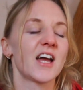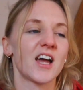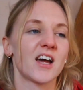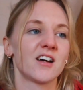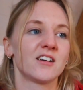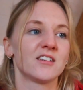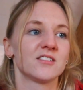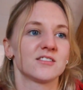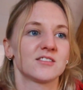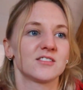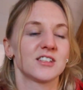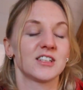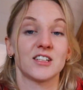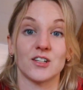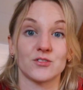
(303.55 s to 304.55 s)

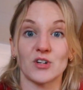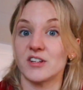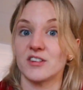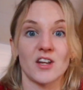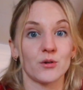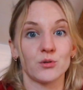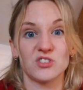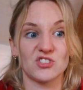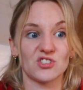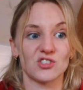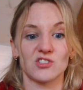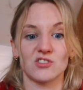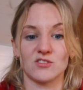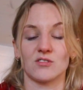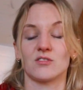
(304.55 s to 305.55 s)
And yeah, right now it's
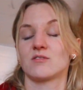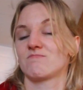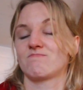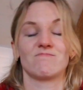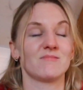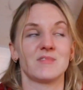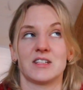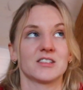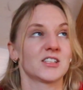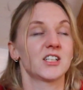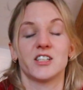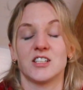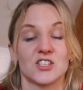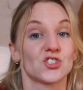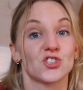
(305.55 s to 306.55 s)

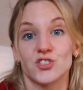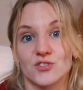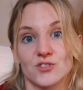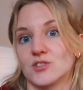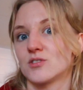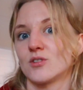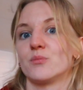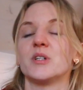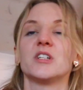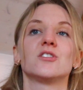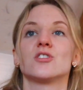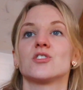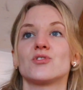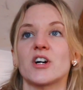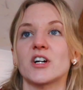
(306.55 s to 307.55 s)
just so many
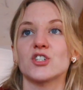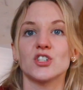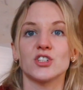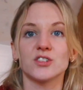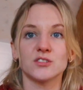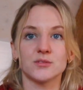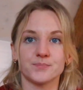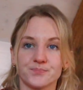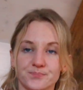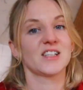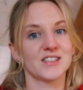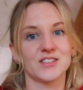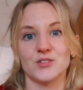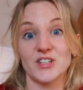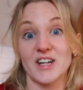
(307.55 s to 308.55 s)
distractions.
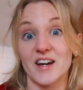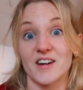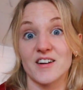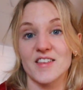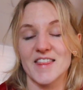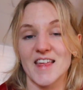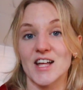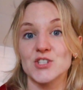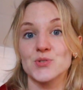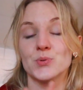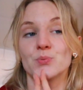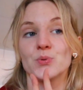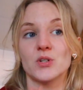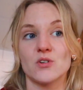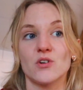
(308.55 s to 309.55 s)
So yeah, that's
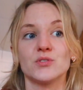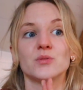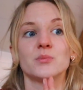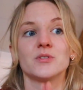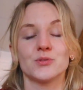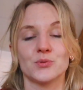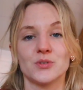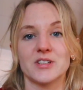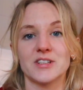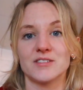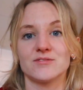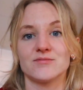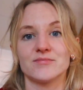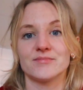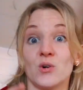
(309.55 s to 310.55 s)
what we're going to be doing.